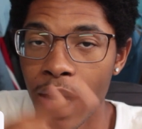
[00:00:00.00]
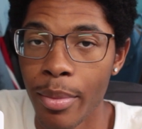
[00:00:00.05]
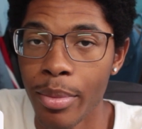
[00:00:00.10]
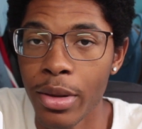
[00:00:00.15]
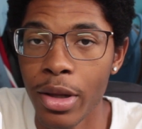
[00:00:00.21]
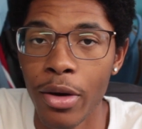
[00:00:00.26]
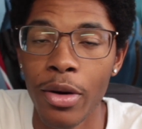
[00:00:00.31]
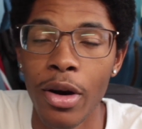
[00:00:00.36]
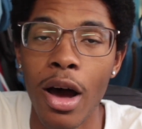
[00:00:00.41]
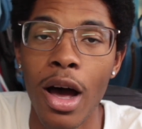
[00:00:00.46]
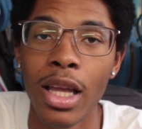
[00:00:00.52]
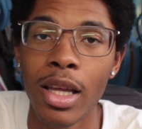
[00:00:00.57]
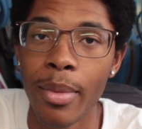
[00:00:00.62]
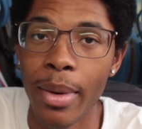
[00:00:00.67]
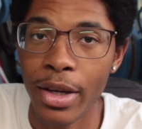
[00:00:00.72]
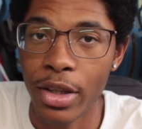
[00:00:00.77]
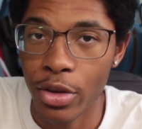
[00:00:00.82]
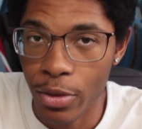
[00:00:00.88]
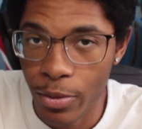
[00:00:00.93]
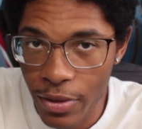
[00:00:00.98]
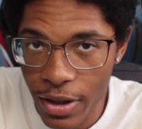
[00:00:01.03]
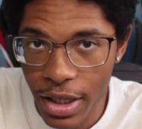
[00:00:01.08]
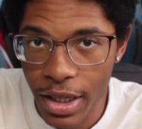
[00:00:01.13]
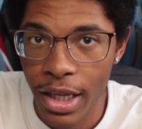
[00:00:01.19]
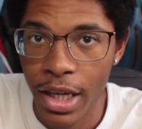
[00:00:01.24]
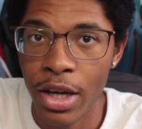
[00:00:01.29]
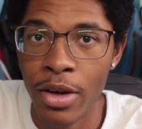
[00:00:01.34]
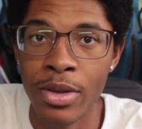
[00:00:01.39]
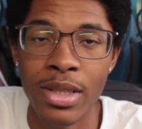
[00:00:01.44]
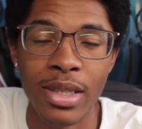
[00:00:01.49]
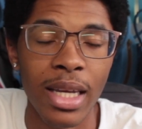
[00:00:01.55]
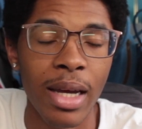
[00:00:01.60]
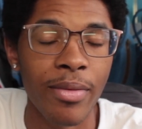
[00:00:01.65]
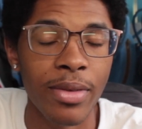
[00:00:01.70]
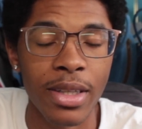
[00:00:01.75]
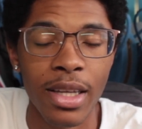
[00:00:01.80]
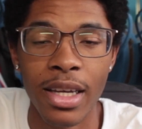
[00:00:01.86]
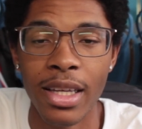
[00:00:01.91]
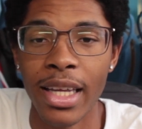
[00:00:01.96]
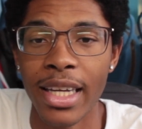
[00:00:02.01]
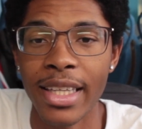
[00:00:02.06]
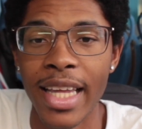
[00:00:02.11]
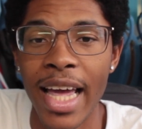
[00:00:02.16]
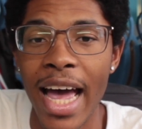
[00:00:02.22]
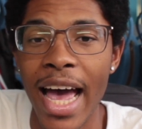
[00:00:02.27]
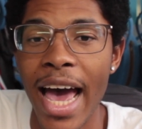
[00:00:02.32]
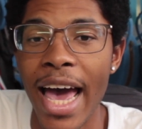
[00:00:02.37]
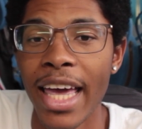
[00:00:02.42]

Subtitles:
upload all of my new videos and everything like that.